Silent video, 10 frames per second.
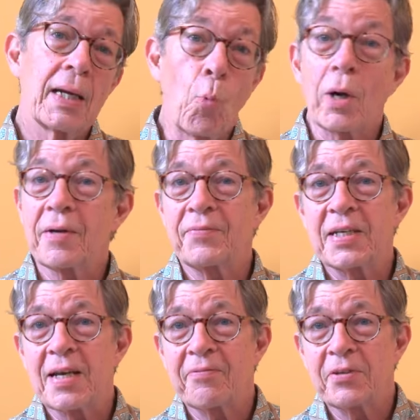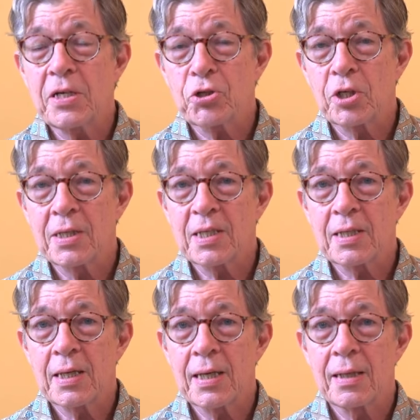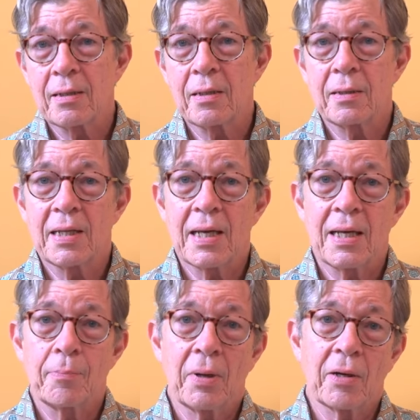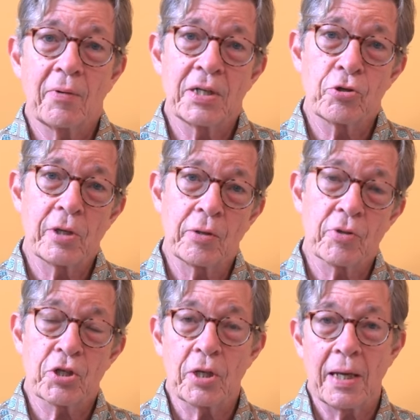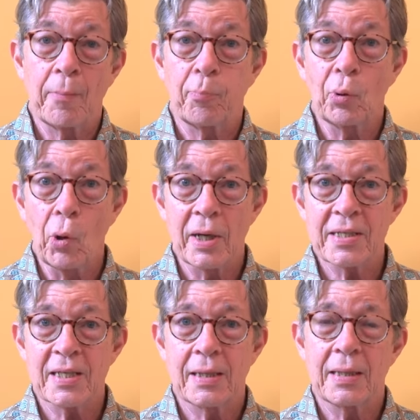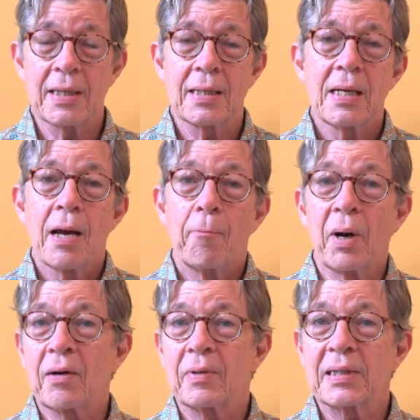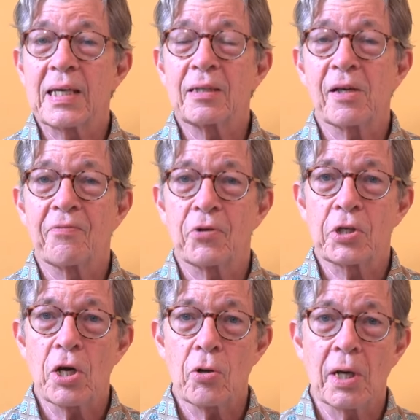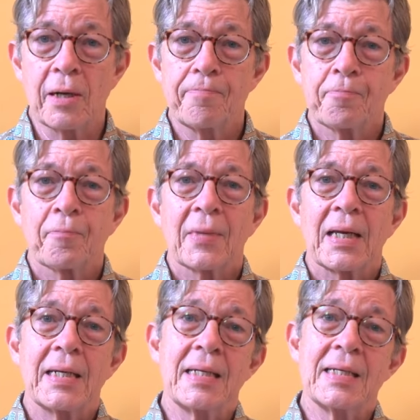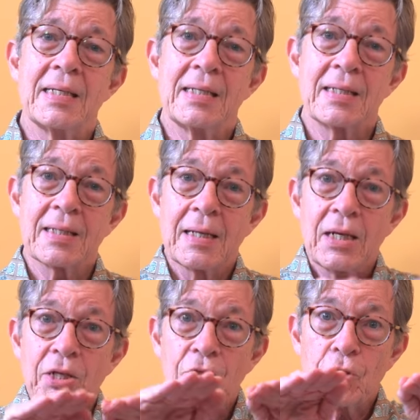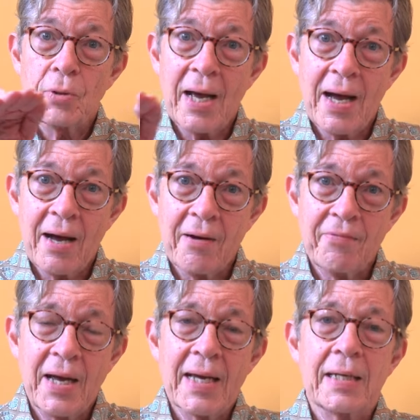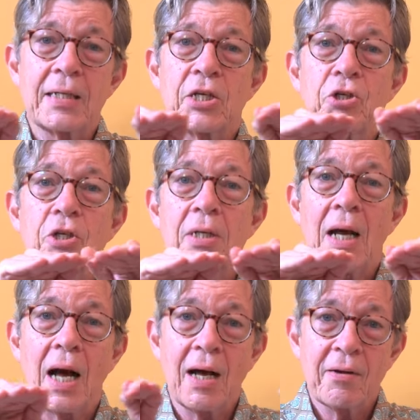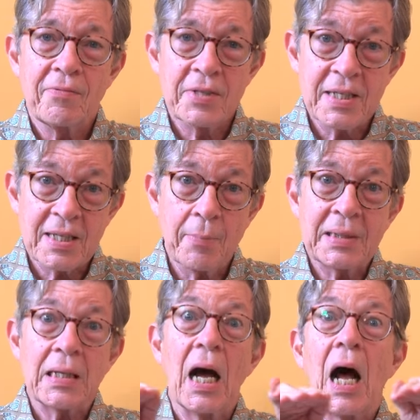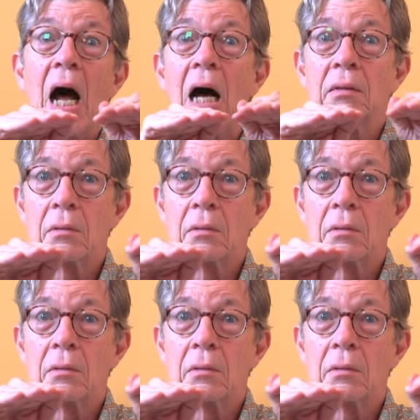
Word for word: one of the definitions that, that Bhagavan Sri Krishna employs in the Bhagavad Gita for yoga is to have a condition of samatha,